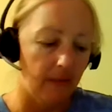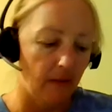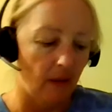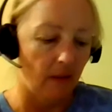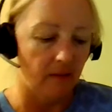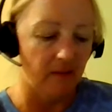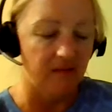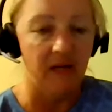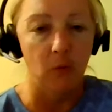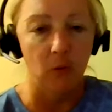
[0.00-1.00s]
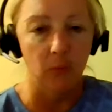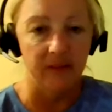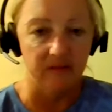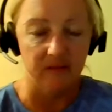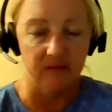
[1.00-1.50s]
and they take more
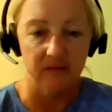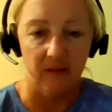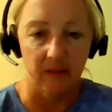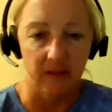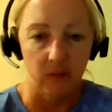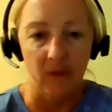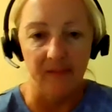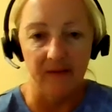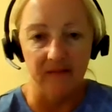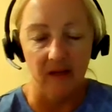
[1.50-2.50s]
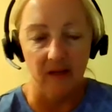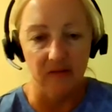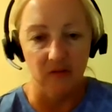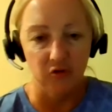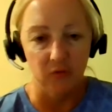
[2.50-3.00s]
risks in what they say in
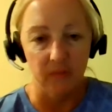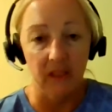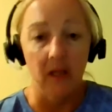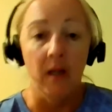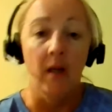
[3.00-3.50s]
social media.